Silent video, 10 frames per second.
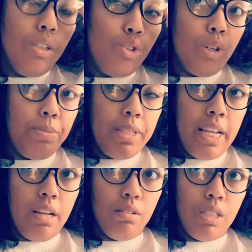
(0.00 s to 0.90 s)
trips
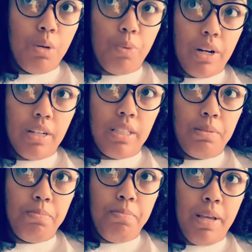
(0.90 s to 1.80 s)
now to where
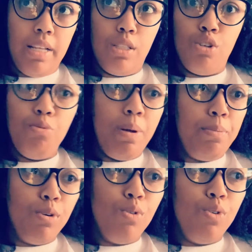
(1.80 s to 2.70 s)
it's been 2
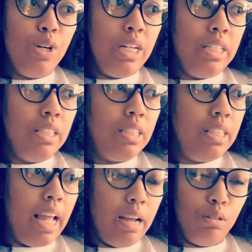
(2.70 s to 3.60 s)
people going
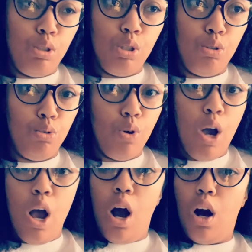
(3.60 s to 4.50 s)
down to
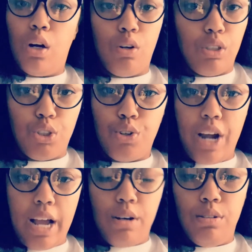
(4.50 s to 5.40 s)
a larger
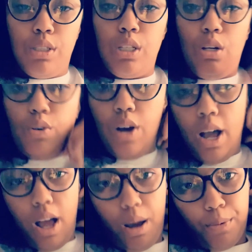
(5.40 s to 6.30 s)
crowd. So
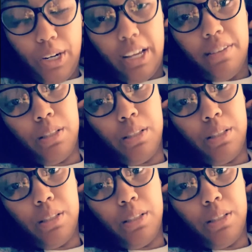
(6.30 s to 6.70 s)
I'm going to give